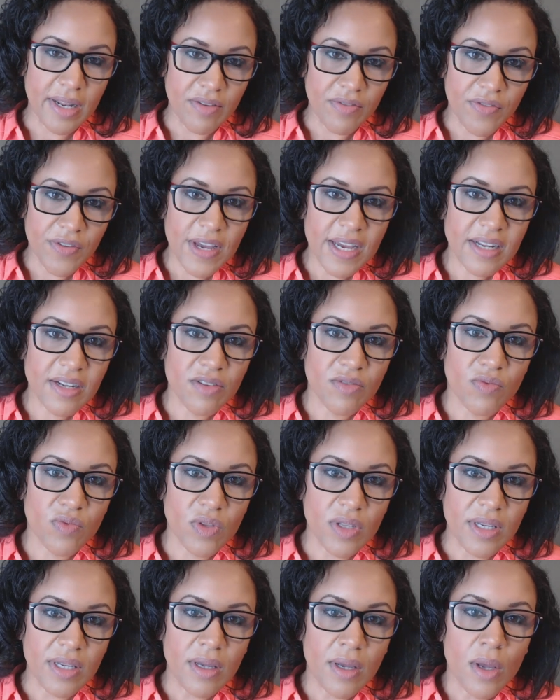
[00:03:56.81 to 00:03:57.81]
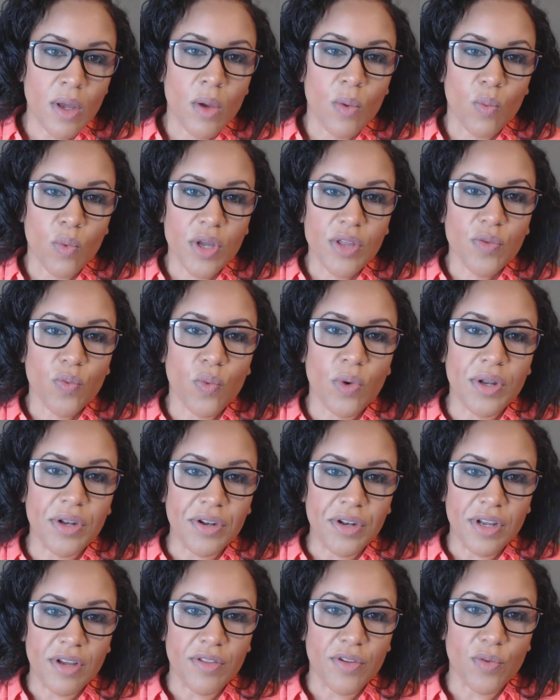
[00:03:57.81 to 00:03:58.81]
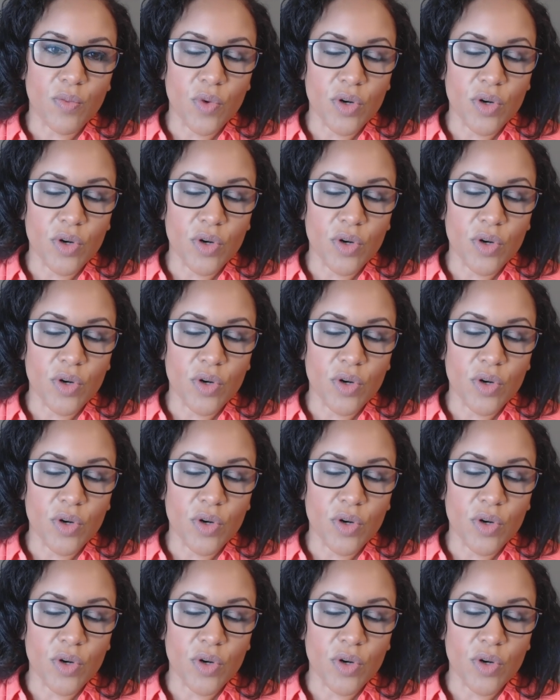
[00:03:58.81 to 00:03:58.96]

effectively with one another,